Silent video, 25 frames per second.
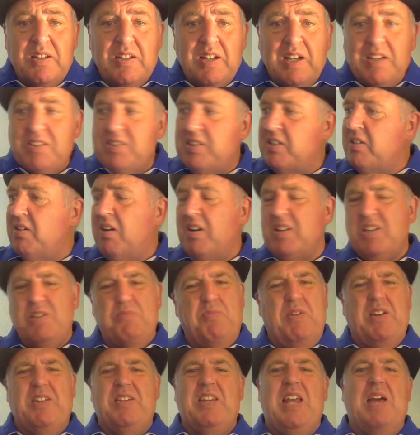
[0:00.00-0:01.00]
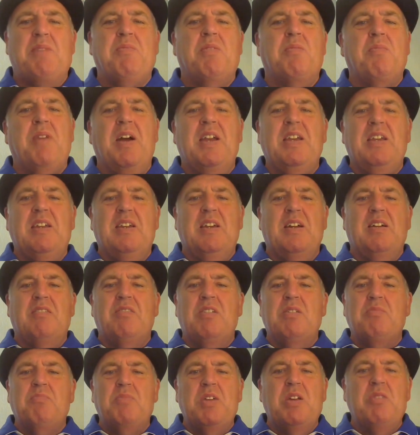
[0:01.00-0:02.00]
They said, oh, he's the best hammer maker
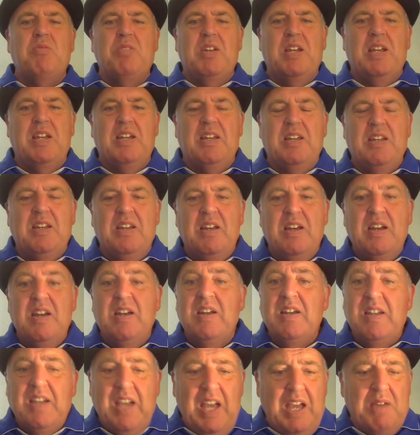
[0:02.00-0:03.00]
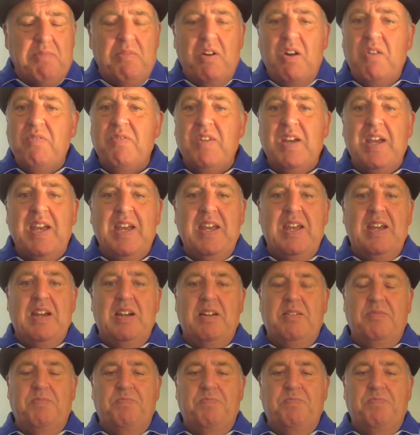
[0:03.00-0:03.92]
in Munich. Get him over here.